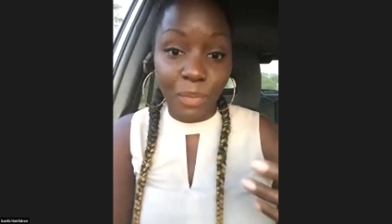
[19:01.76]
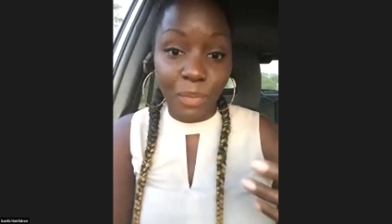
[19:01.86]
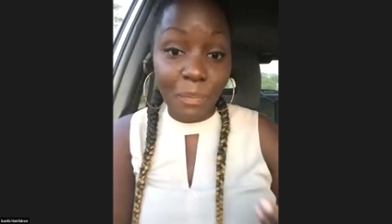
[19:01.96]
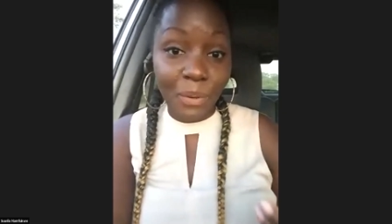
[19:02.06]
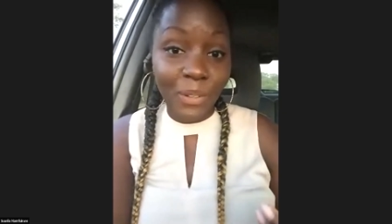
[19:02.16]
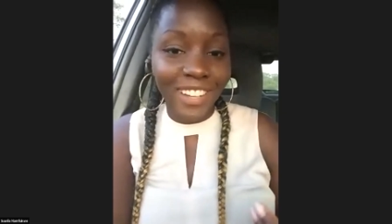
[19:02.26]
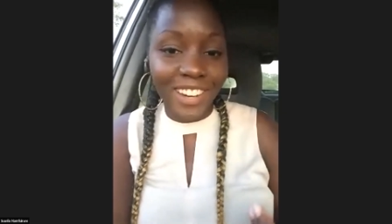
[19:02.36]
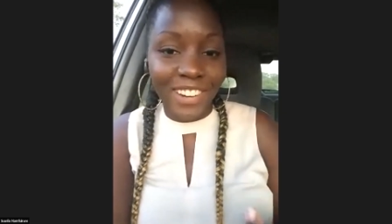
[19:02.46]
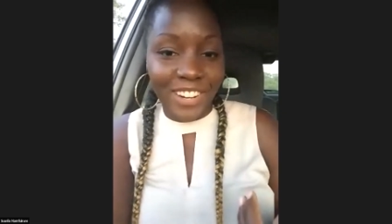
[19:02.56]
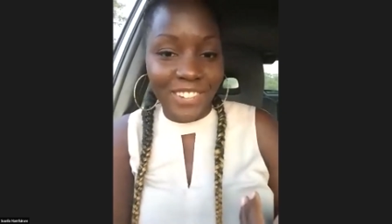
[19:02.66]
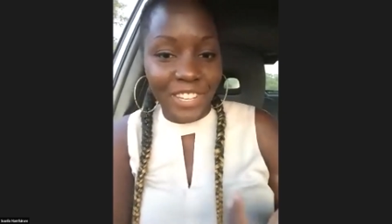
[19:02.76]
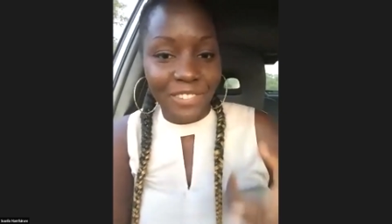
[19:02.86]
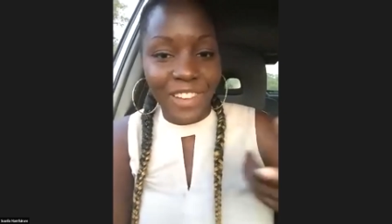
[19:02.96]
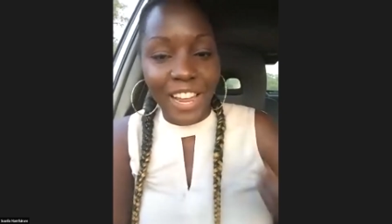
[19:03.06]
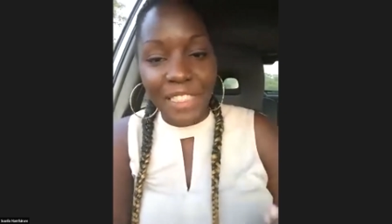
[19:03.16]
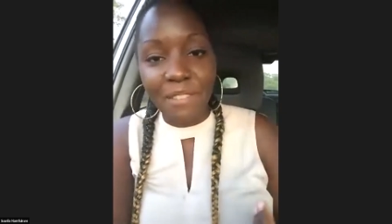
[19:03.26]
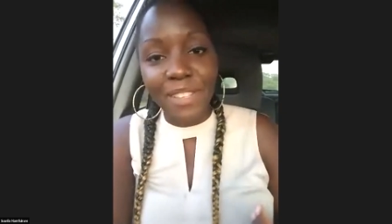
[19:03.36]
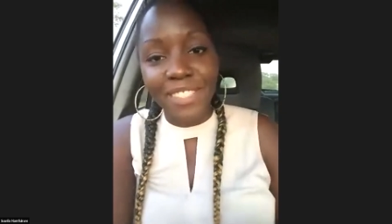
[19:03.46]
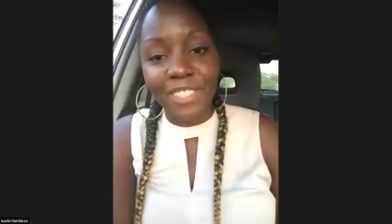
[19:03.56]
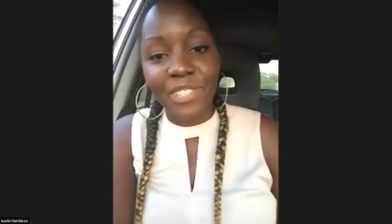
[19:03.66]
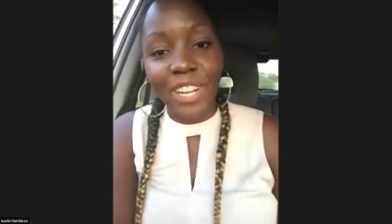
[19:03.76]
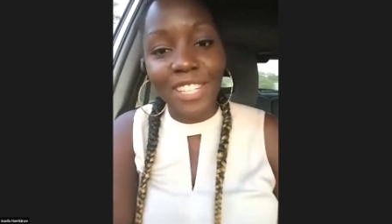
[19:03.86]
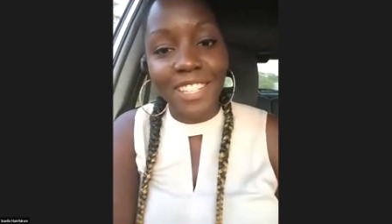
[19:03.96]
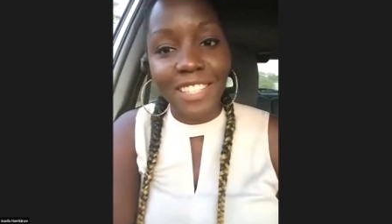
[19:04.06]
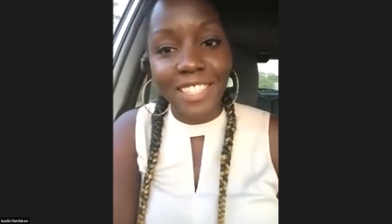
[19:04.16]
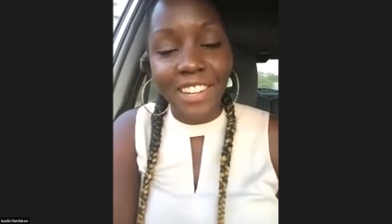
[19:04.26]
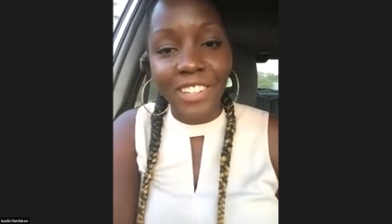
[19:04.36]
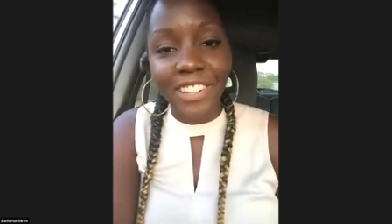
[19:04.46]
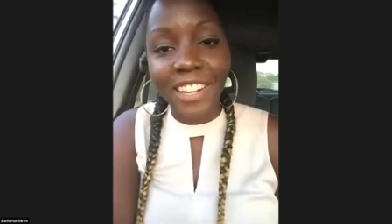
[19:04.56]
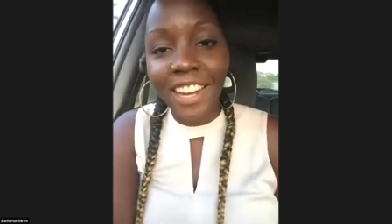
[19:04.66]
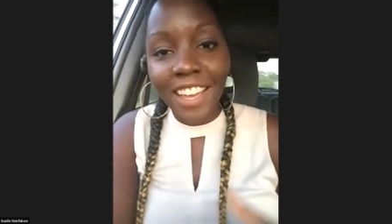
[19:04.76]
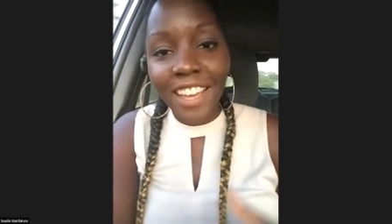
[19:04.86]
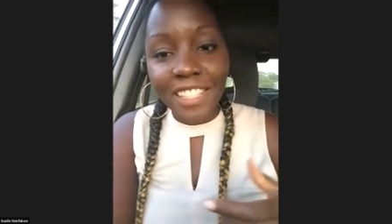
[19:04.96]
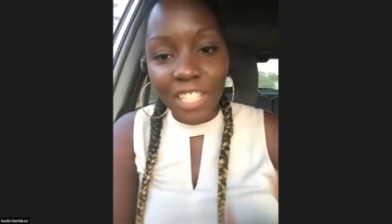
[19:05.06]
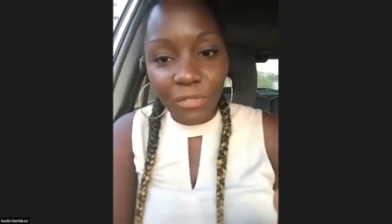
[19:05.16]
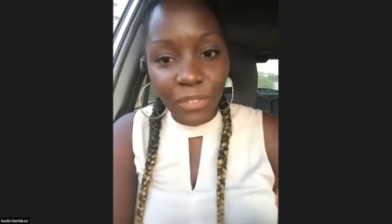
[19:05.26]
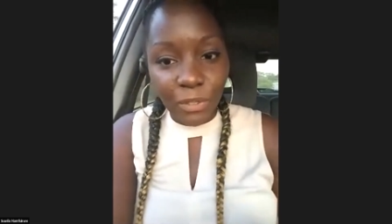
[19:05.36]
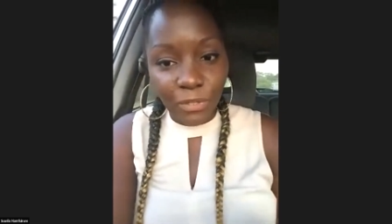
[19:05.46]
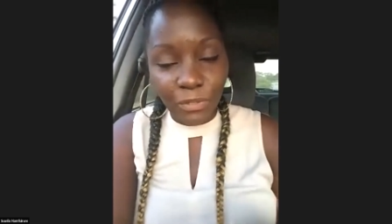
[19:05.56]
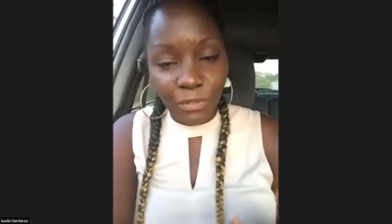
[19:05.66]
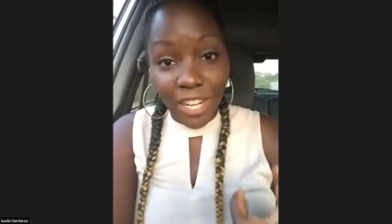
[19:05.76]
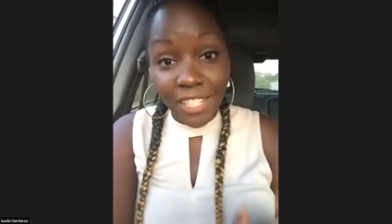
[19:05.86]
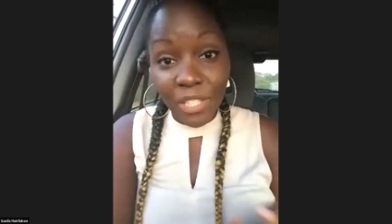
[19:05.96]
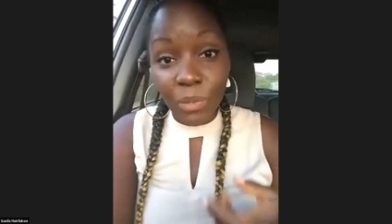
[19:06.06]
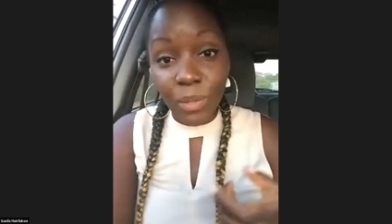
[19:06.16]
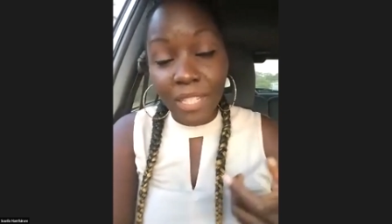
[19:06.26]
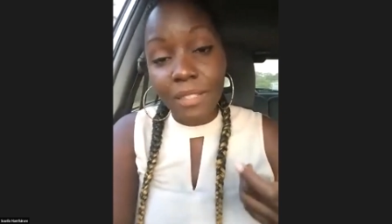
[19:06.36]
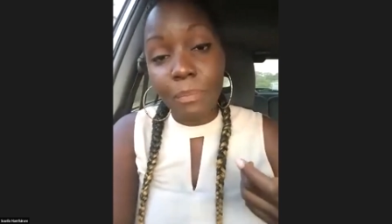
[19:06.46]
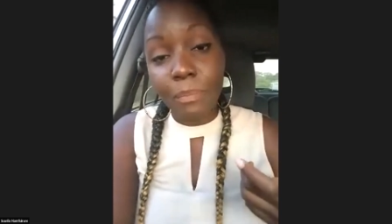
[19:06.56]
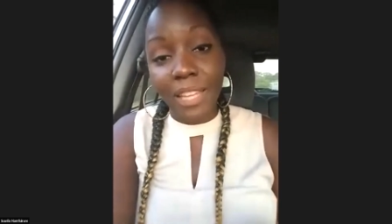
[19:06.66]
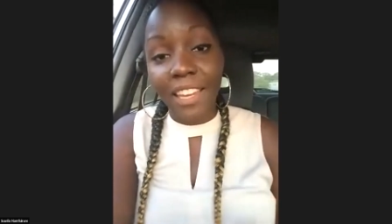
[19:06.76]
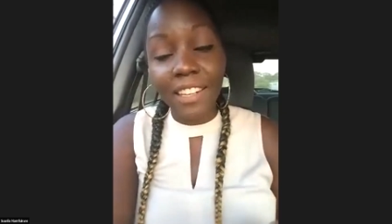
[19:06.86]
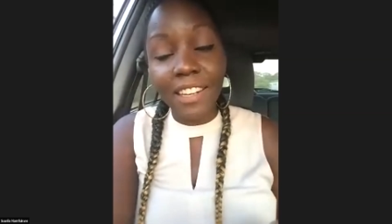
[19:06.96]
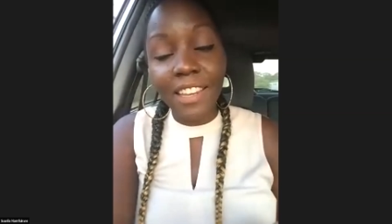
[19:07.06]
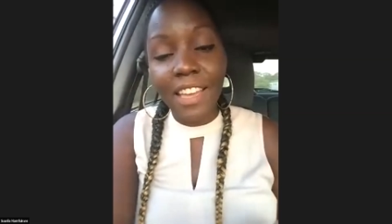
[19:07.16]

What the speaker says: people when we find them in situations that are difficult for us to explain.